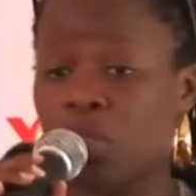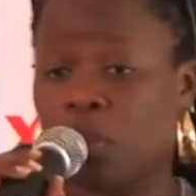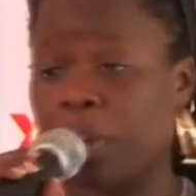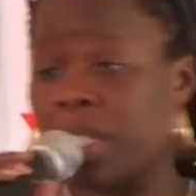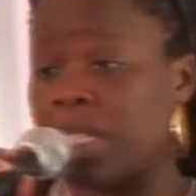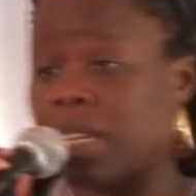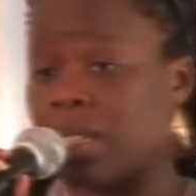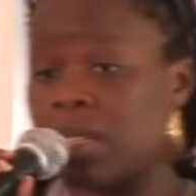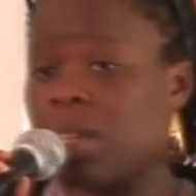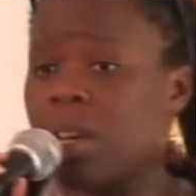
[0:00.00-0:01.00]
of
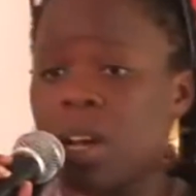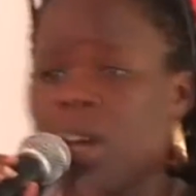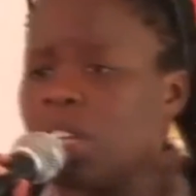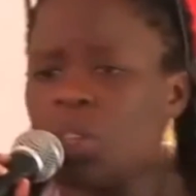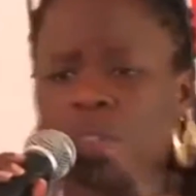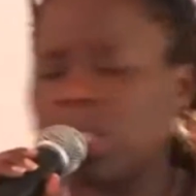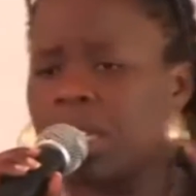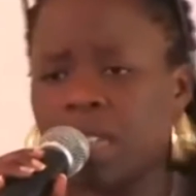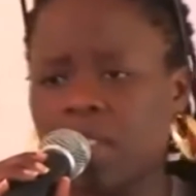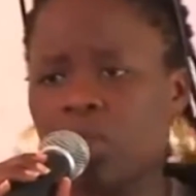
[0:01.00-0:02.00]
presidents, not
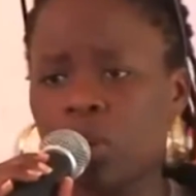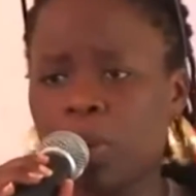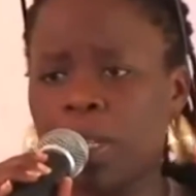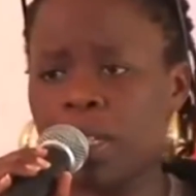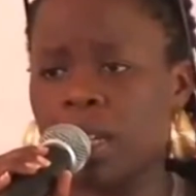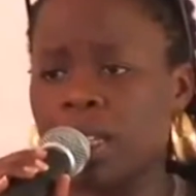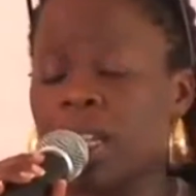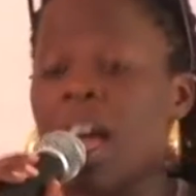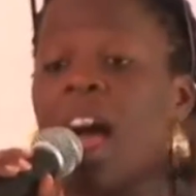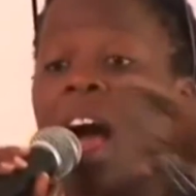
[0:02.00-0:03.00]
international presidents,
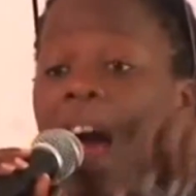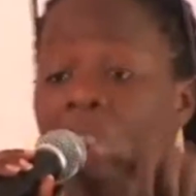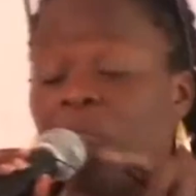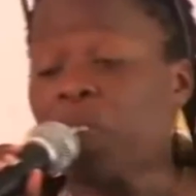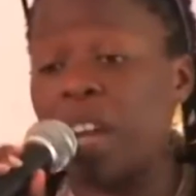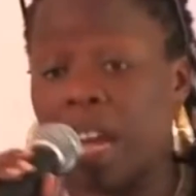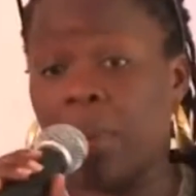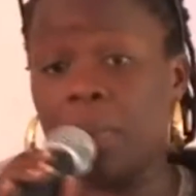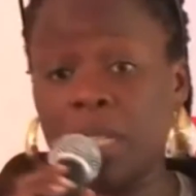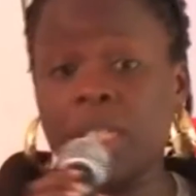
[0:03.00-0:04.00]
African
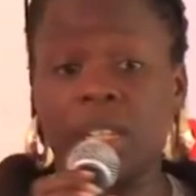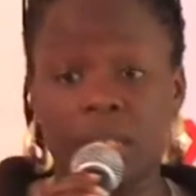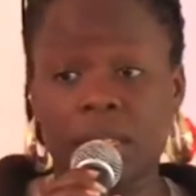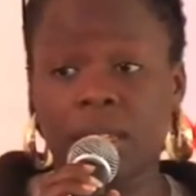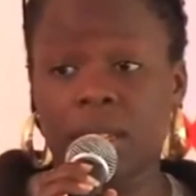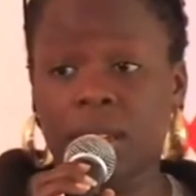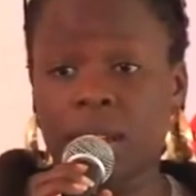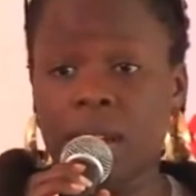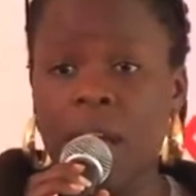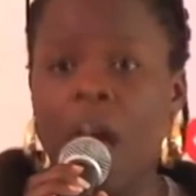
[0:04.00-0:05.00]
presidents.
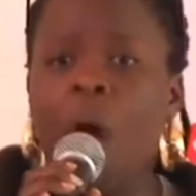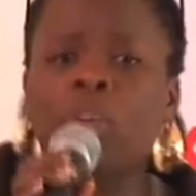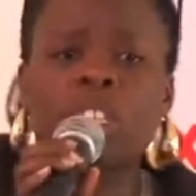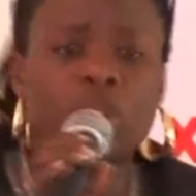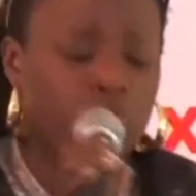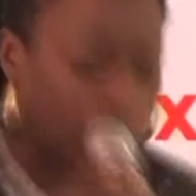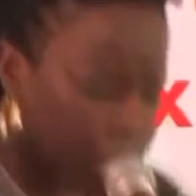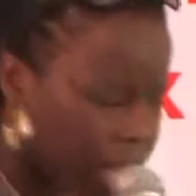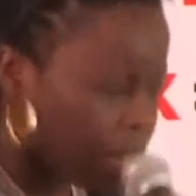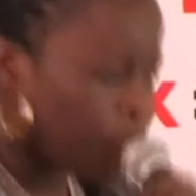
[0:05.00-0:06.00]
I wanted to
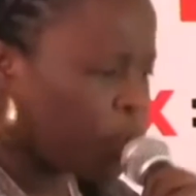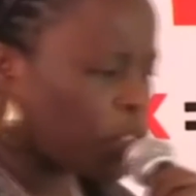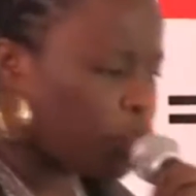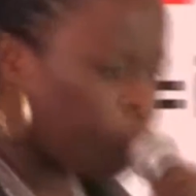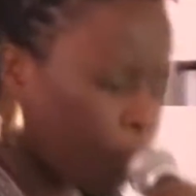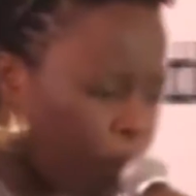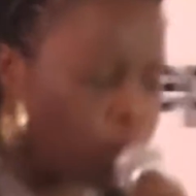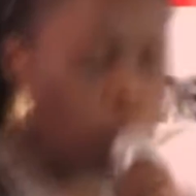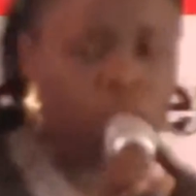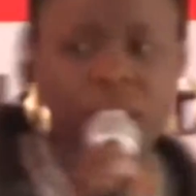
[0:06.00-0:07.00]
sing in front of people
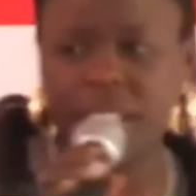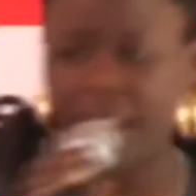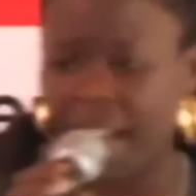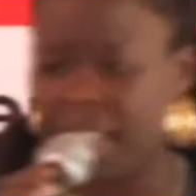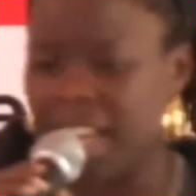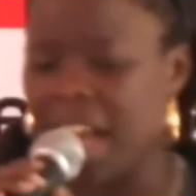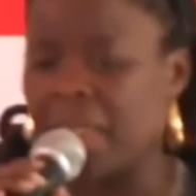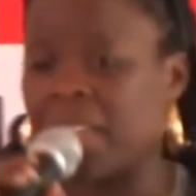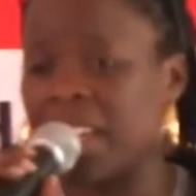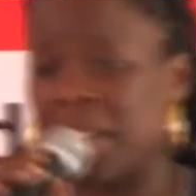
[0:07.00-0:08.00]
who decide
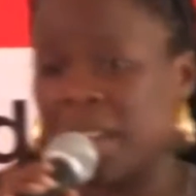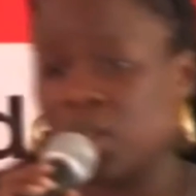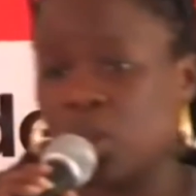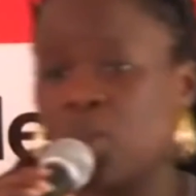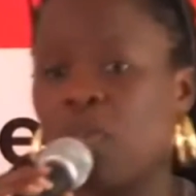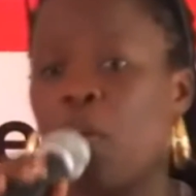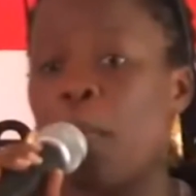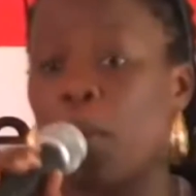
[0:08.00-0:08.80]
the direction for